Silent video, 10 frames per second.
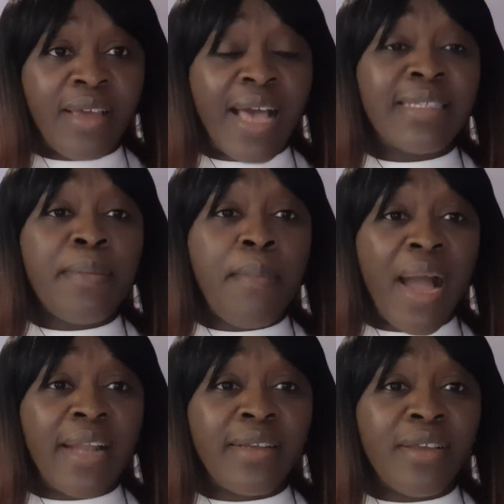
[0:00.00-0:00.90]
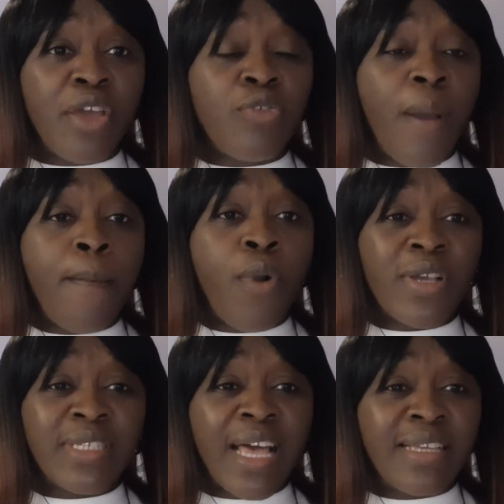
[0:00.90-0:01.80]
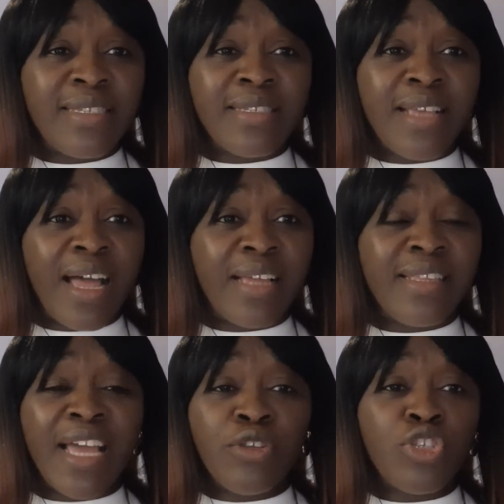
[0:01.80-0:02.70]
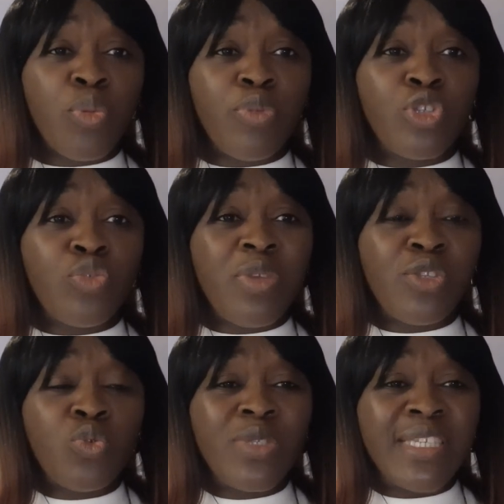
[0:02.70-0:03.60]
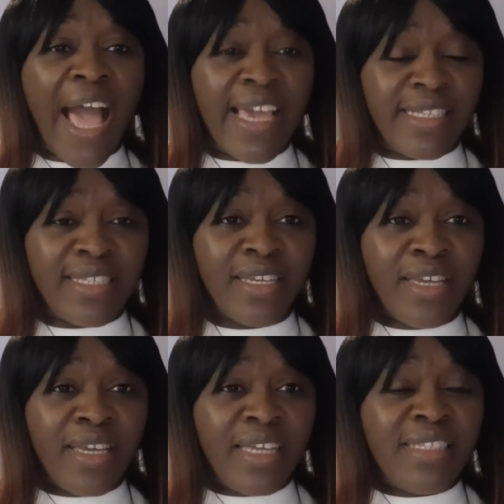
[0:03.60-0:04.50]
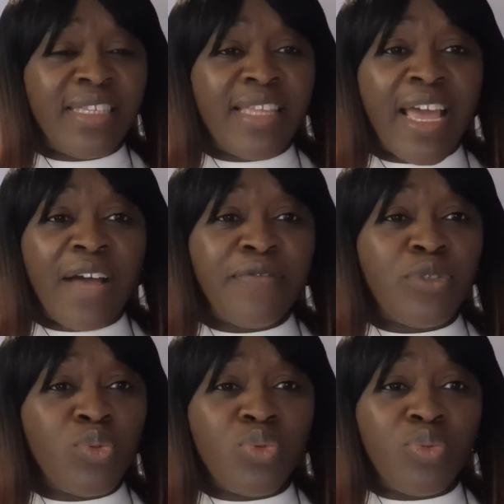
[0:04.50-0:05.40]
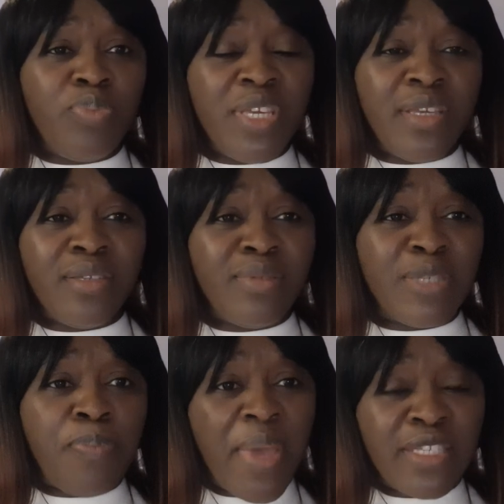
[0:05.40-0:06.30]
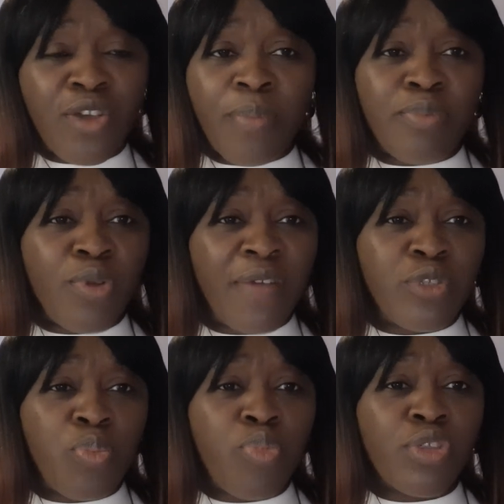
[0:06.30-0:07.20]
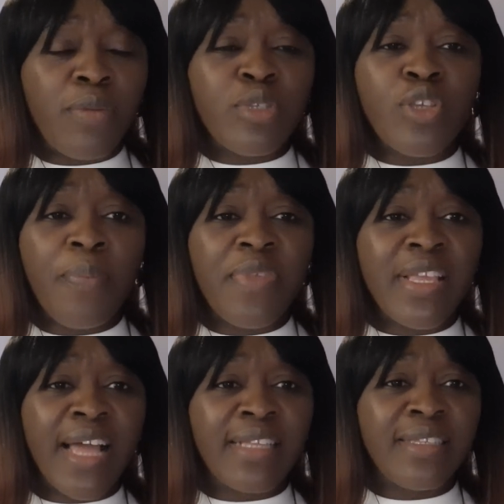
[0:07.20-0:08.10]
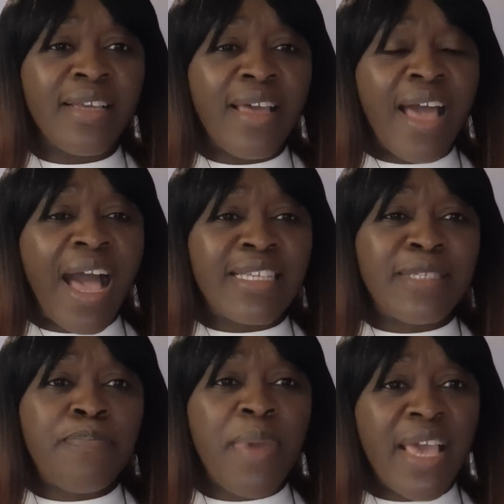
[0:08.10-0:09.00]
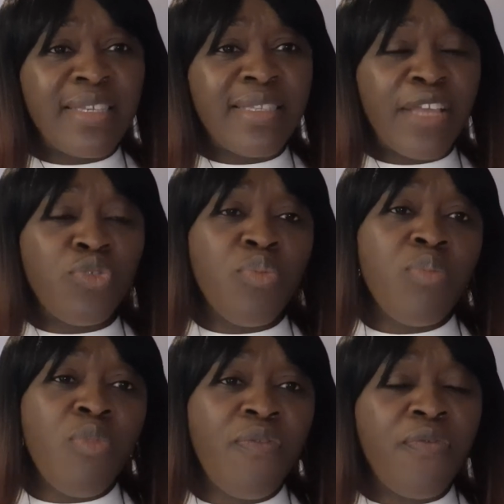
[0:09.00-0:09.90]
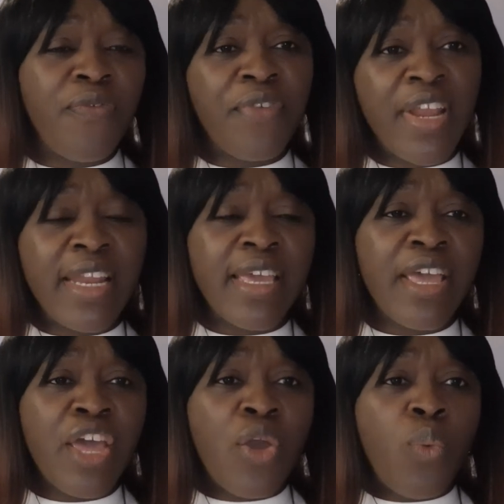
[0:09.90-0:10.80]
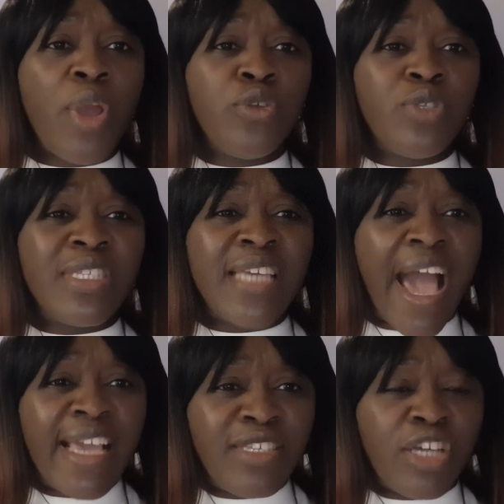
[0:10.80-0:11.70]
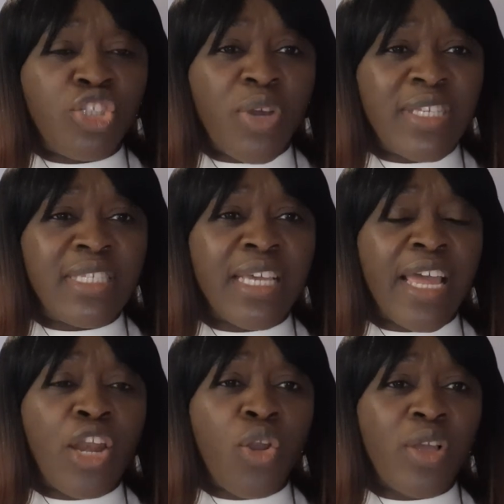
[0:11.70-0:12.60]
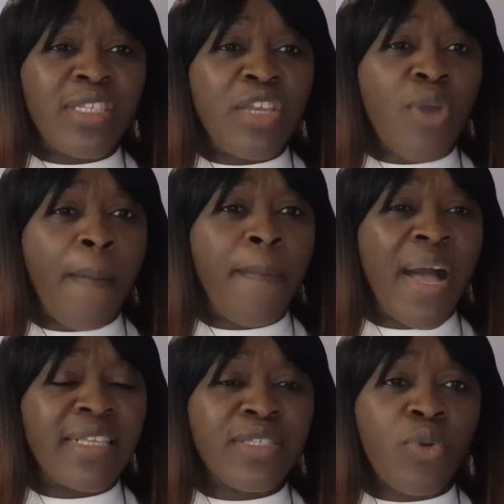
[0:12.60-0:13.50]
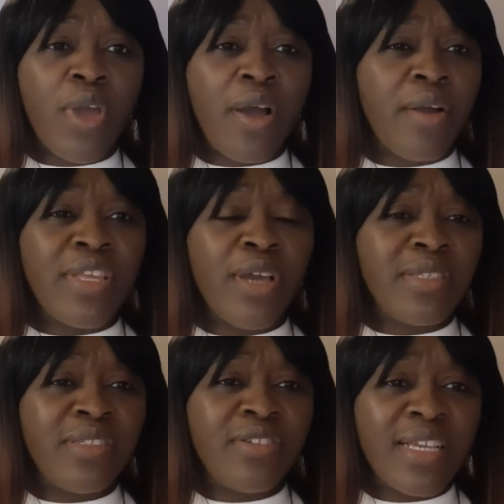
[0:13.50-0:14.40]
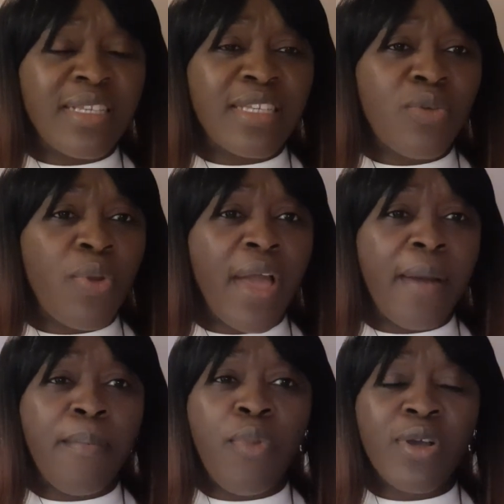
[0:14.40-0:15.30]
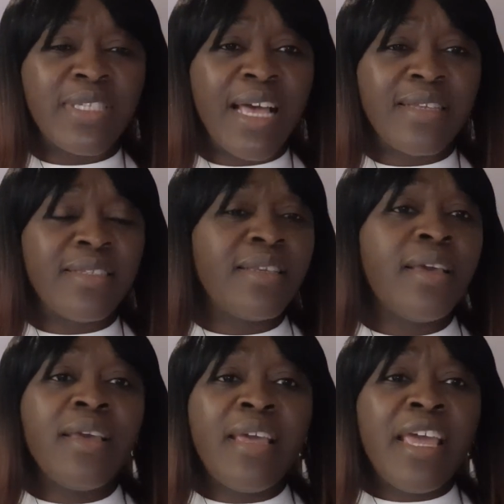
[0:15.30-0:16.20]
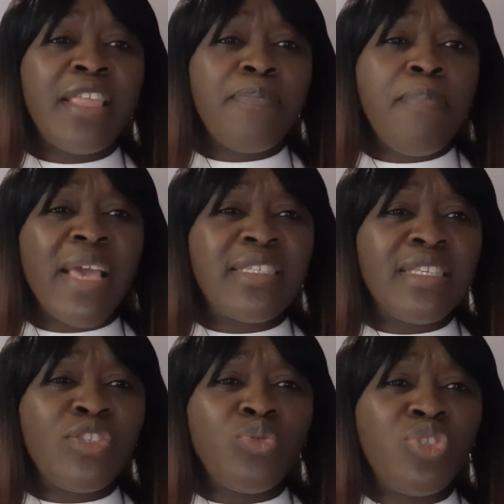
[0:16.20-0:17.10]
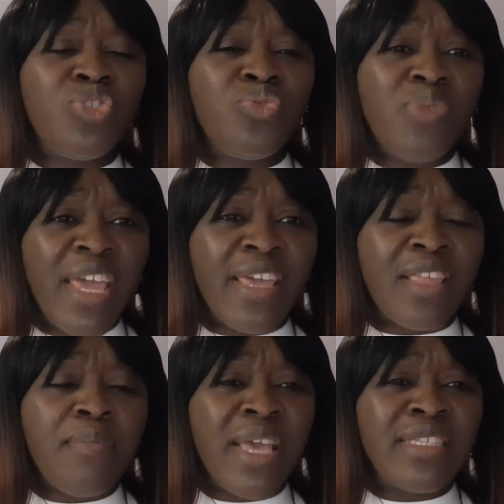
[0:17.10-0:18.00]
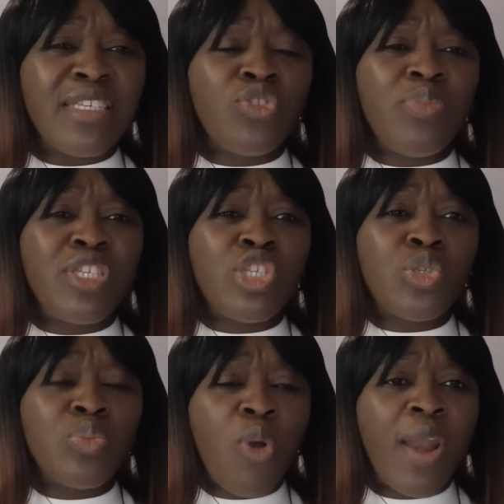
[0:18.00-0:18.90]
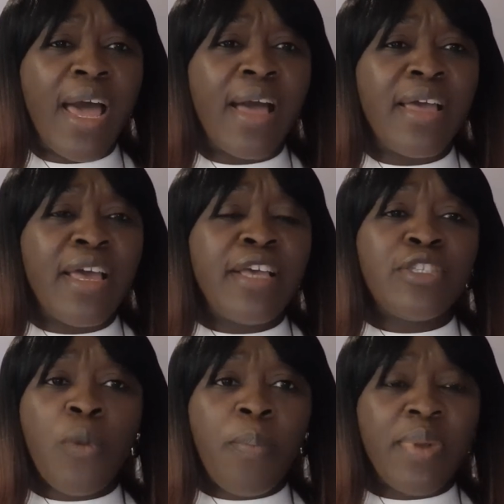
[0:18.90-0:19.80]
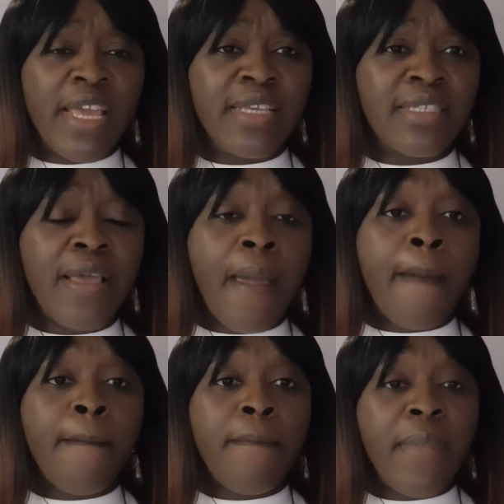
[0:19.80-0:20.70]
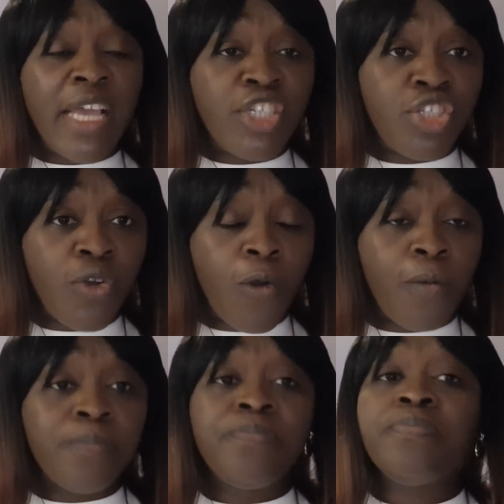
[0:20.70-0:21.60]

As a man, your boxers, they are not supposed to be too tight. They have to be spaced up. You have to put on something that has space, that you move freely. When you tight your joystick a lot in your pants or in your trousers or your boxers, it makes it to shrink, it makes it to be smaller. So please make sure